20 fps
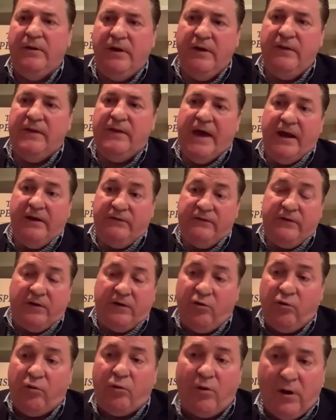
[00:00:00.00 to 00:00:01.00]
and that is to
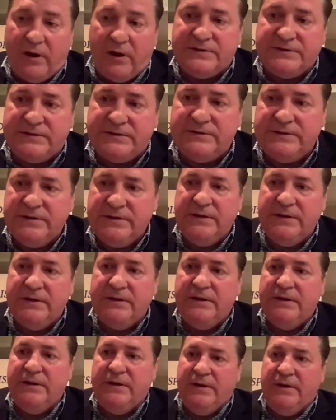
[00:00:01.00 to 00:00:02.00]
cross
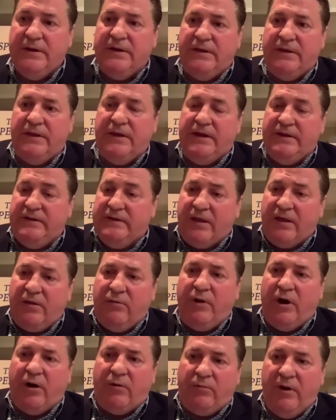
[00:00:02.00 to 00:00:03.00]
the
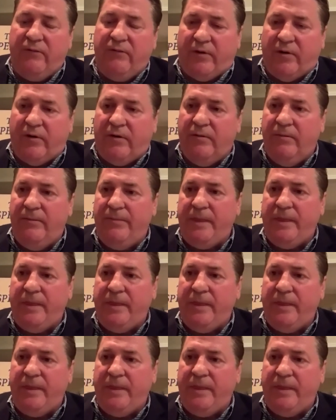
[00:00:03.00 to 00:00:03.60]
Delaware River.